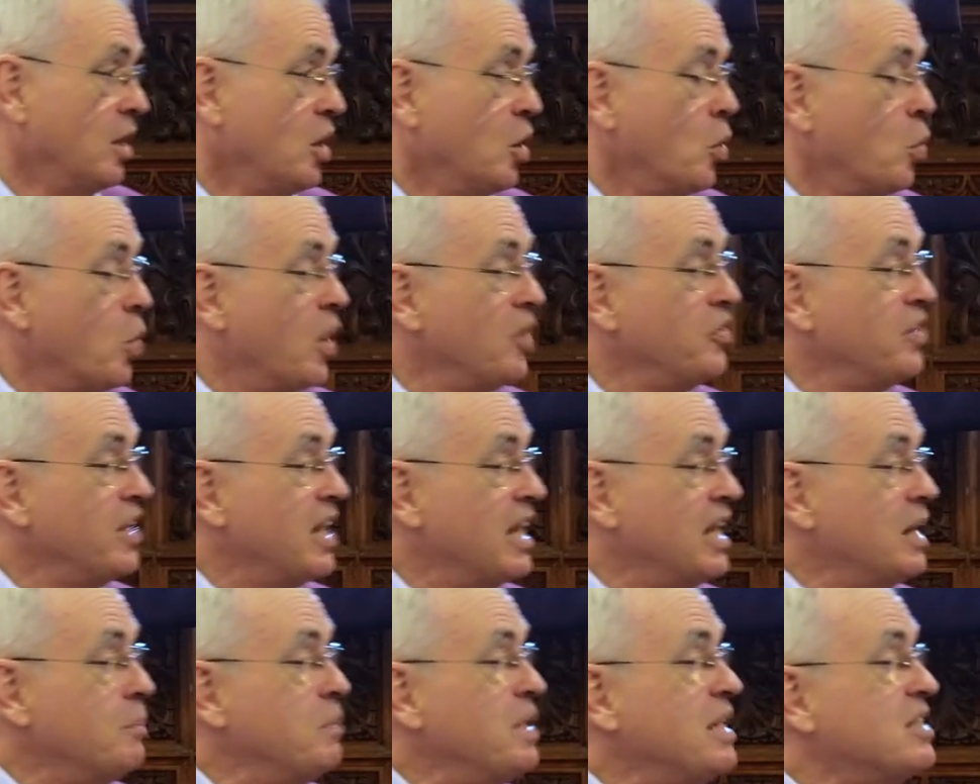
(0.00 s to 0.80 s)
When the
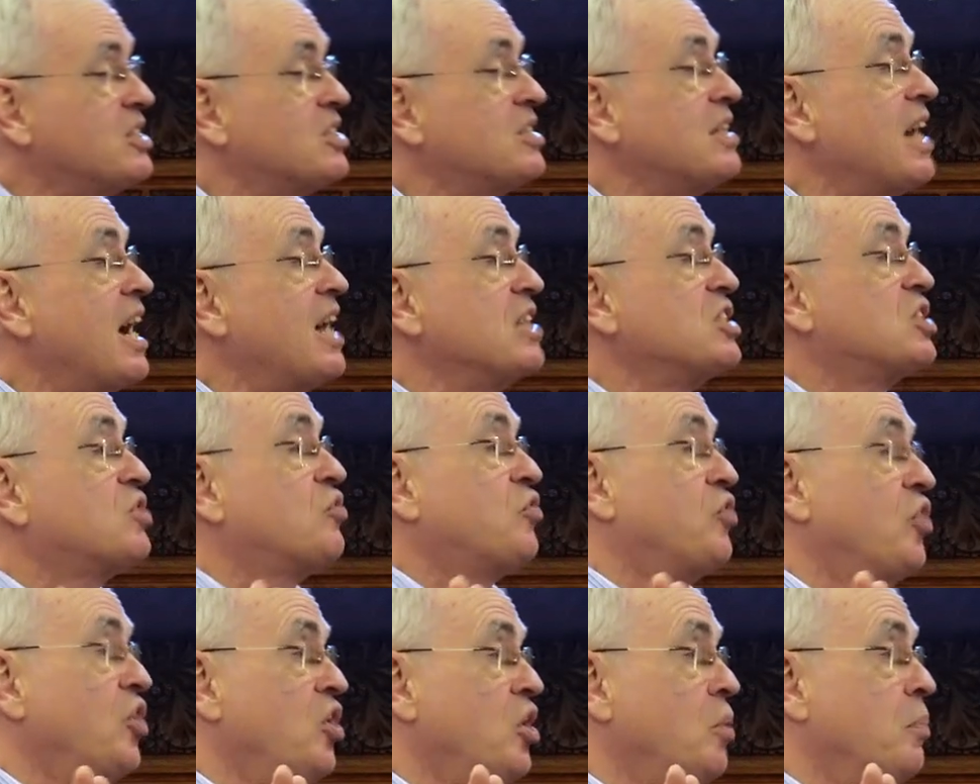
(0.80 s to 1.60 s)
enemy stands
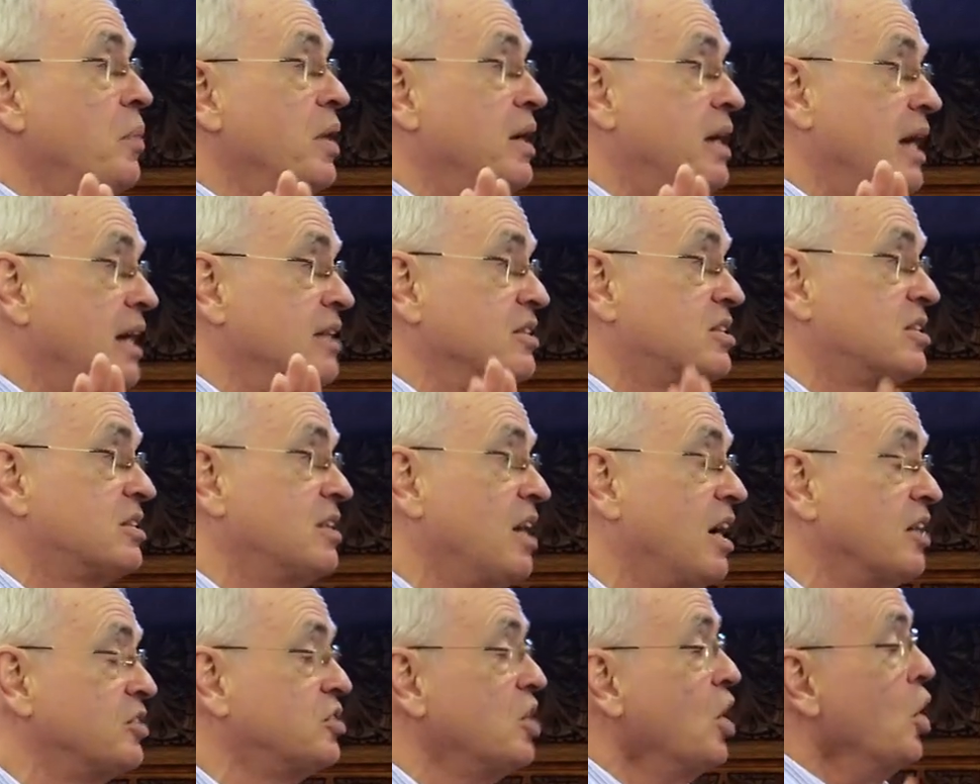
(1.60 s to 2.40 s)
firm against
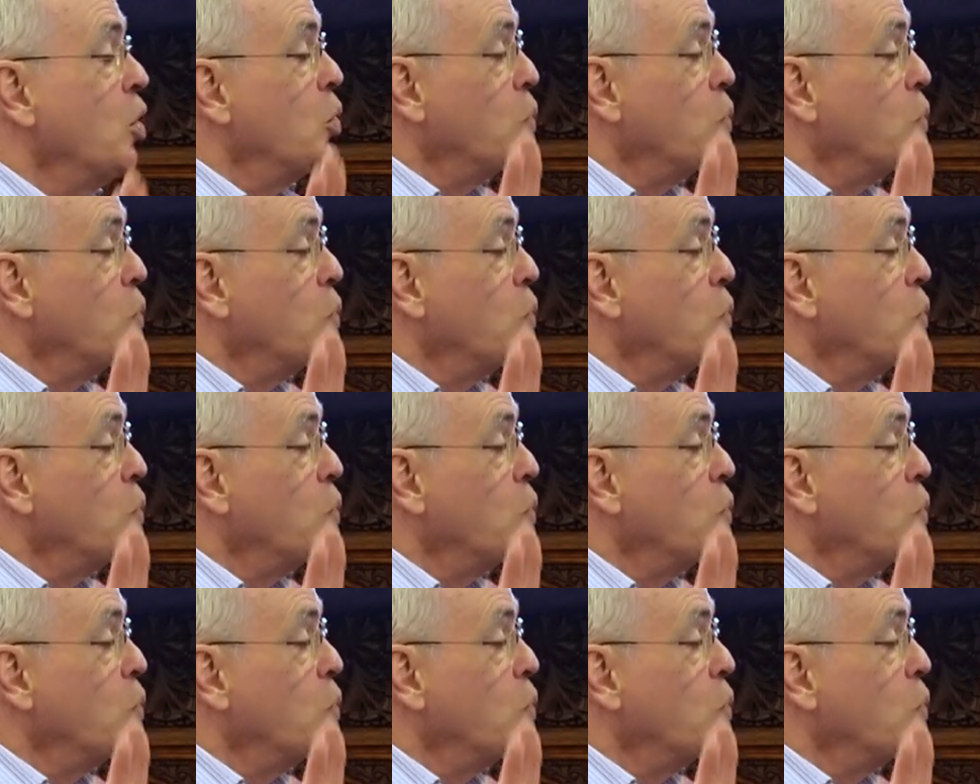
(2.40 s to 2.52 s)
us,